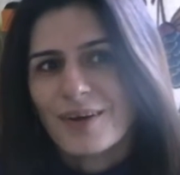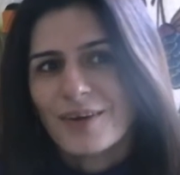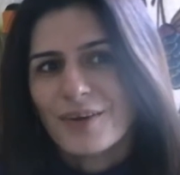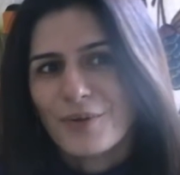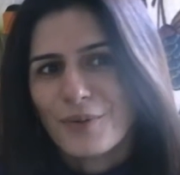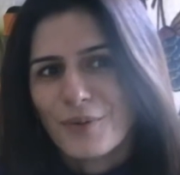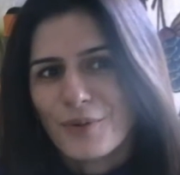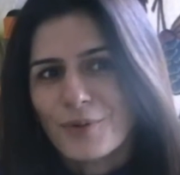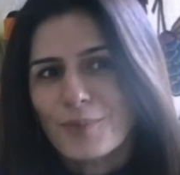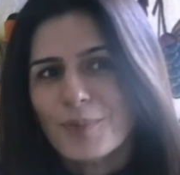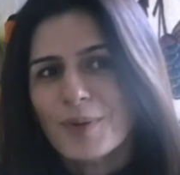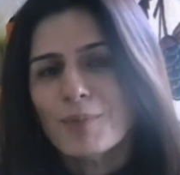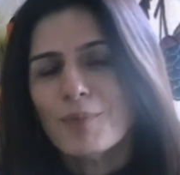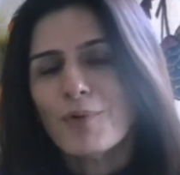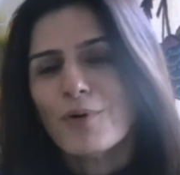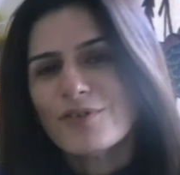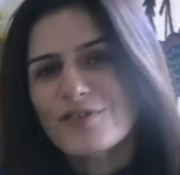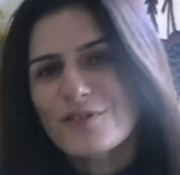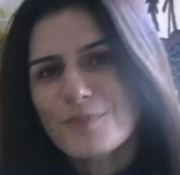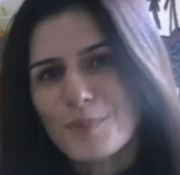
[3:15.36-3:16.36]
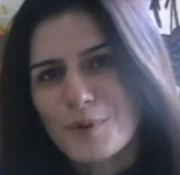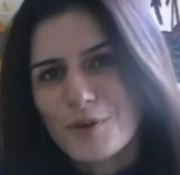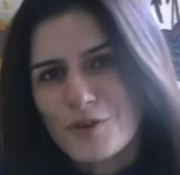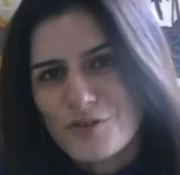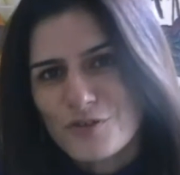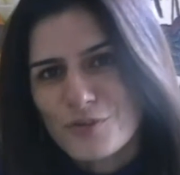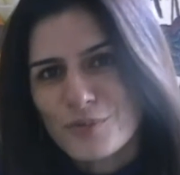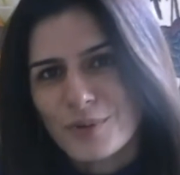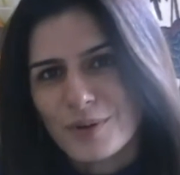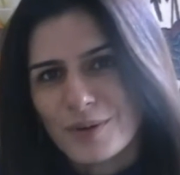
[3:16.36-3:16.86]
you're going to be more
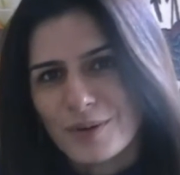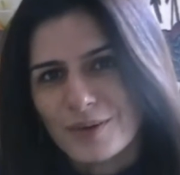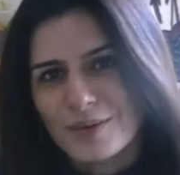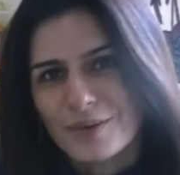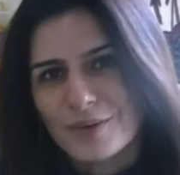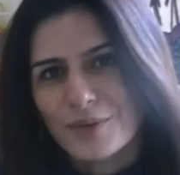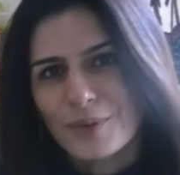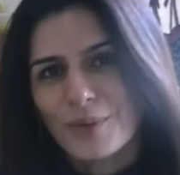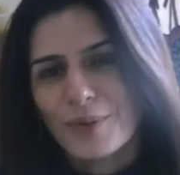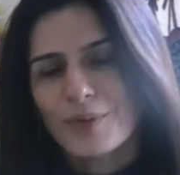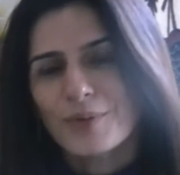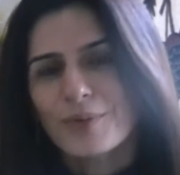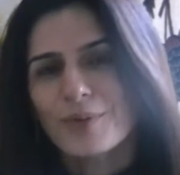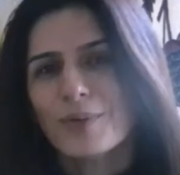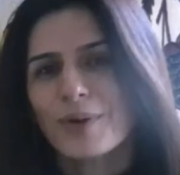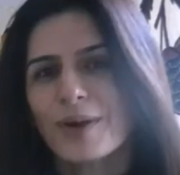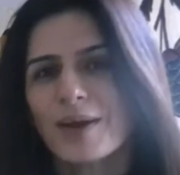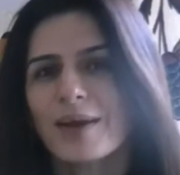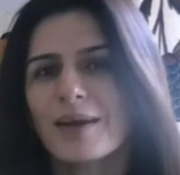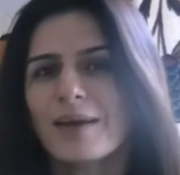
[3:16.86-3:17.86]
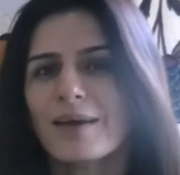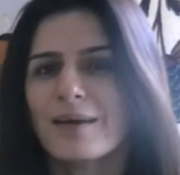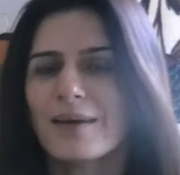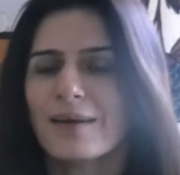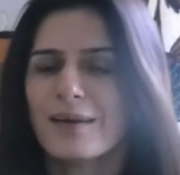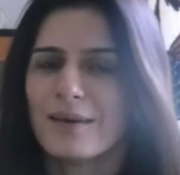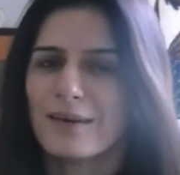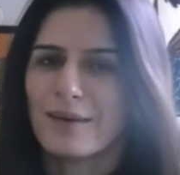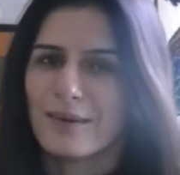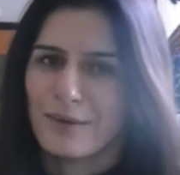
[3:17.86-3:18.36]
spiritual. You're going to
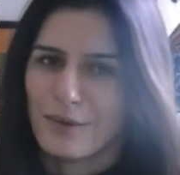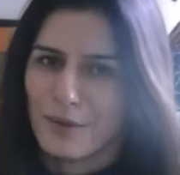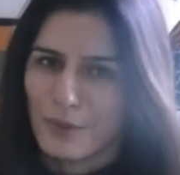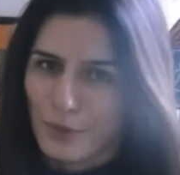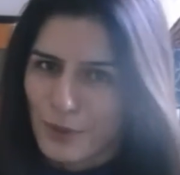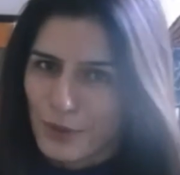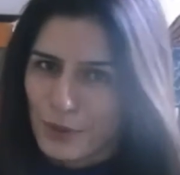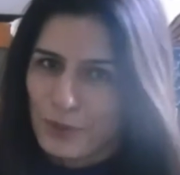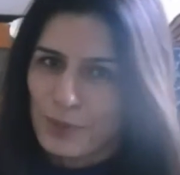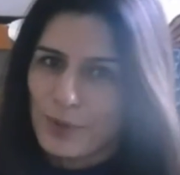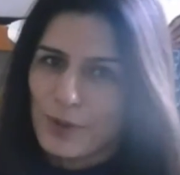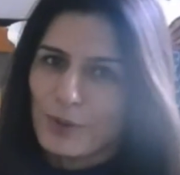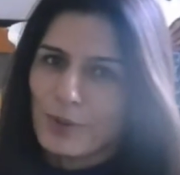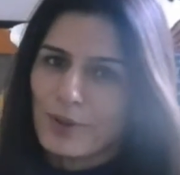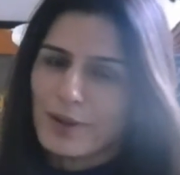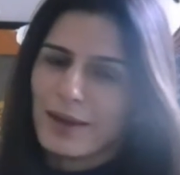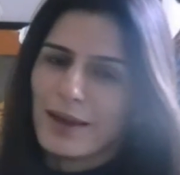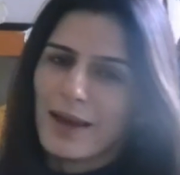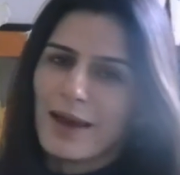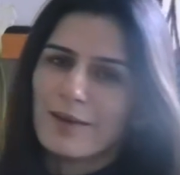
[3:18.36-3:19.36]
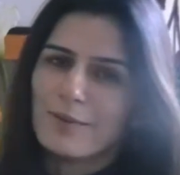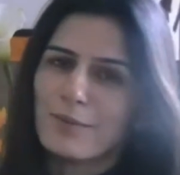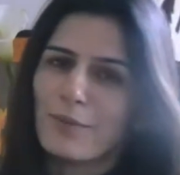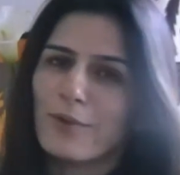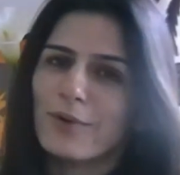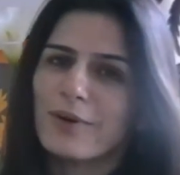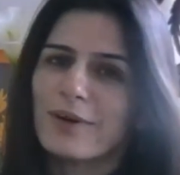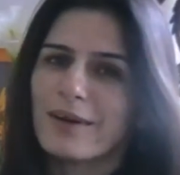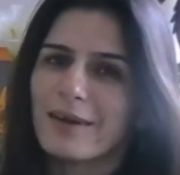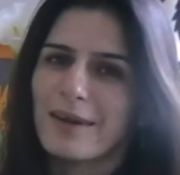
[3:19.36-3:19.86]
be looking at
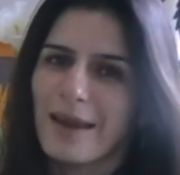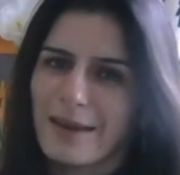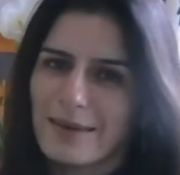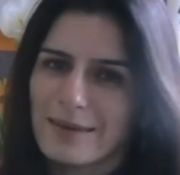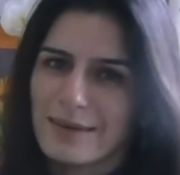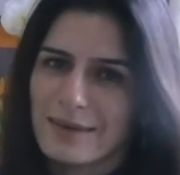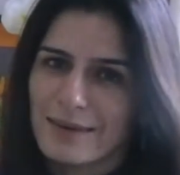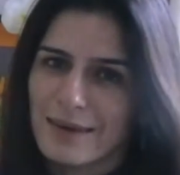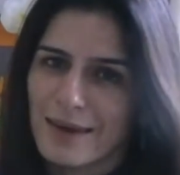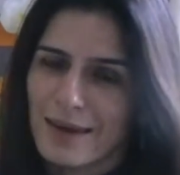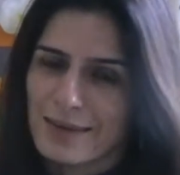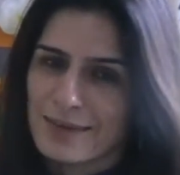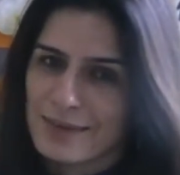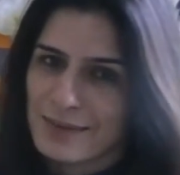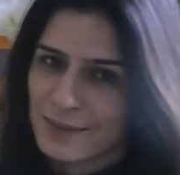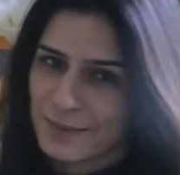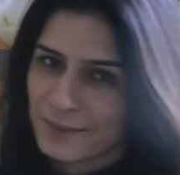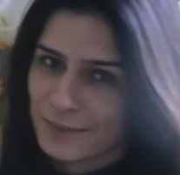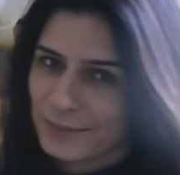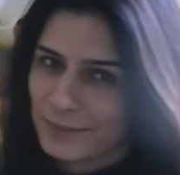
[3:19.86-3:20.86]
more connectedness.